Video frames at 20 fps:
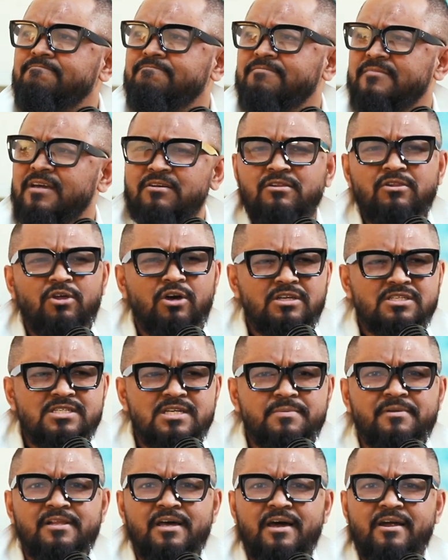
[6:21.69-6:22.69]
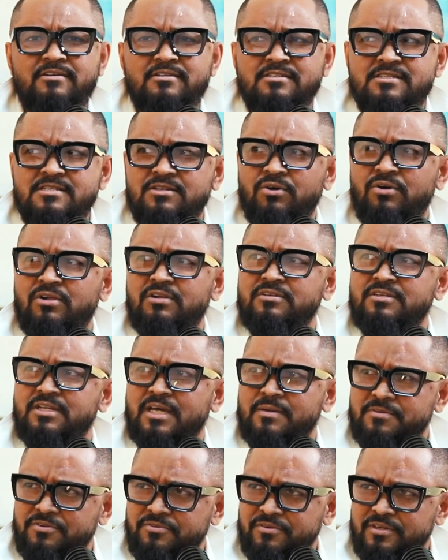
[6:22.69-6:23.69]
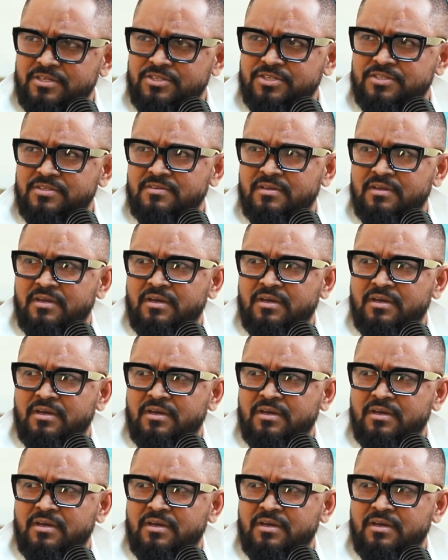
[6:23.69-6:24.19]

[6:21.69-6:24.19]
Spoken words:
there are a lot of similarities in all types of religions.